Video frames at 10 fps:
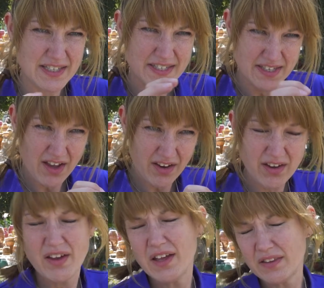suck
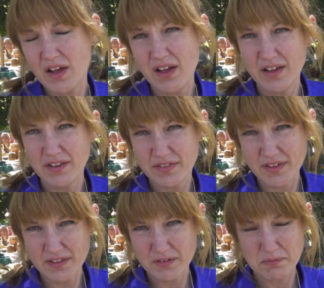uh,
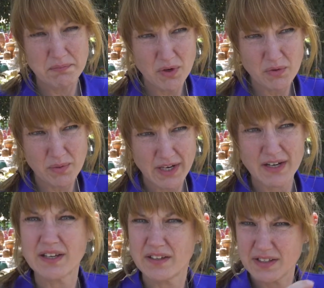the
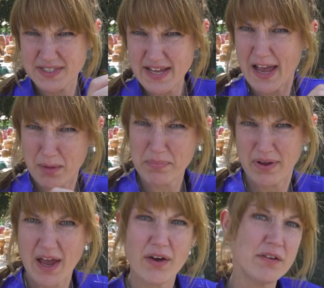milkweed
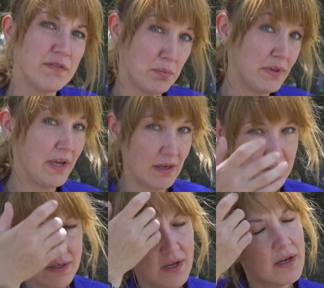sap out of the
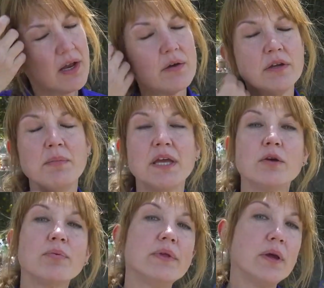plant. Now it can make
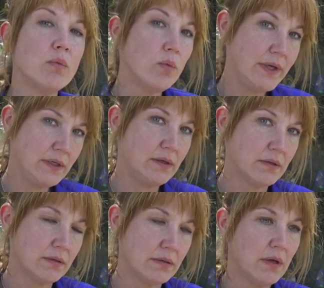your plant weak,
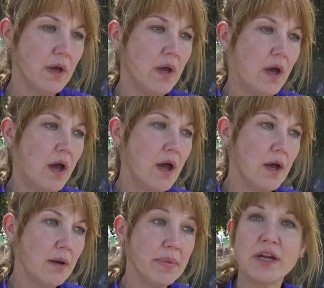
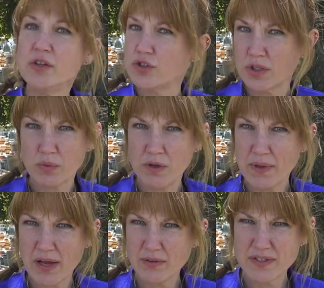uh, but it usually
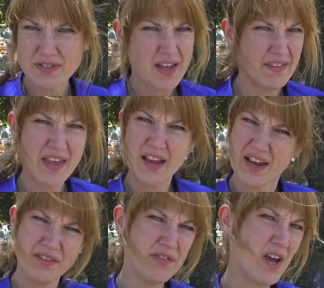rebounds and they
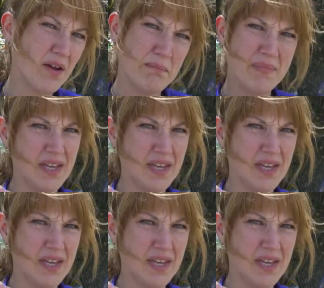kind of come